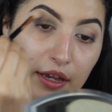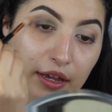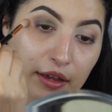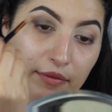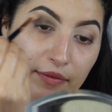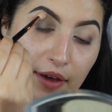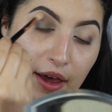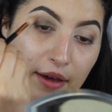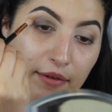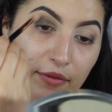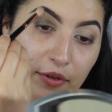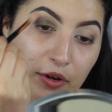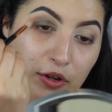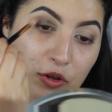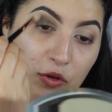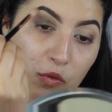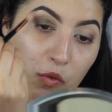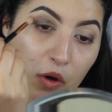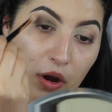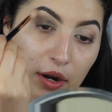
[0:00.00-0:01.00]
If ever
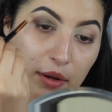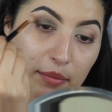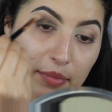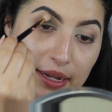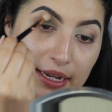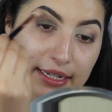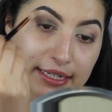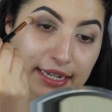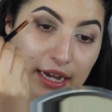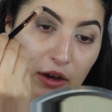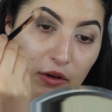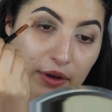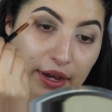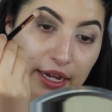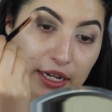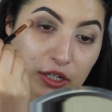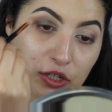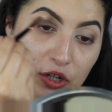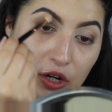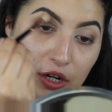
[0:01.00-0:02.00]
you want to blend out
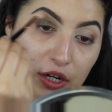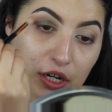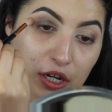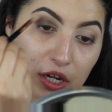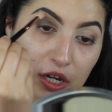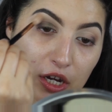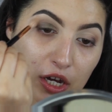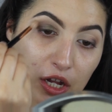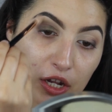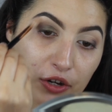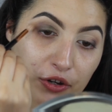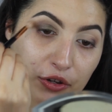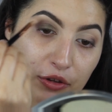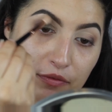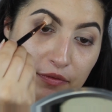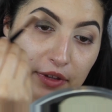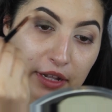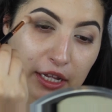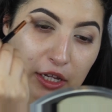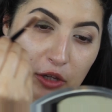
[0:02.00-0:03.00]
a dark color, you
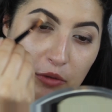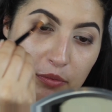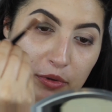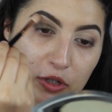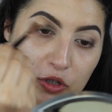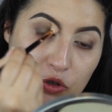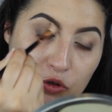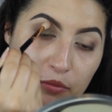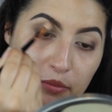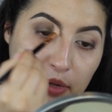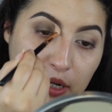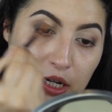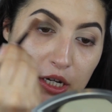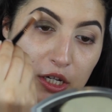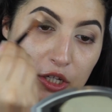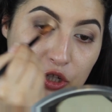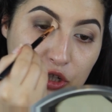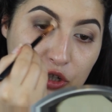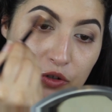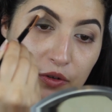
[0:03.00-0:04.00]
feel like you put too
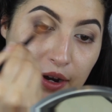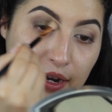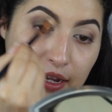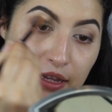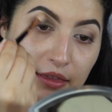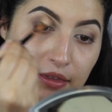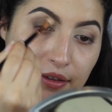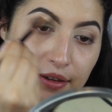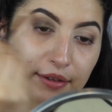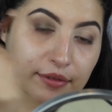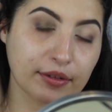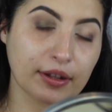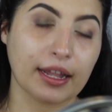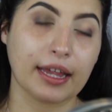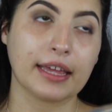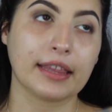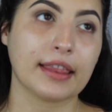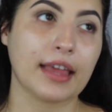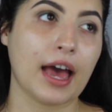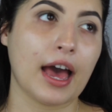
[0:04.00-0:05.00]
much or anything
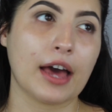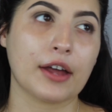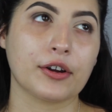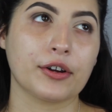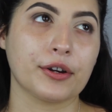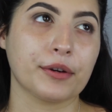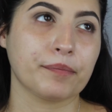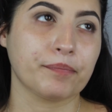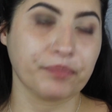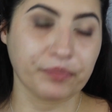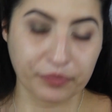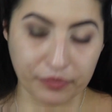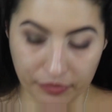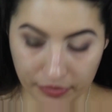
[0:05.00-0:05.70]
like that, or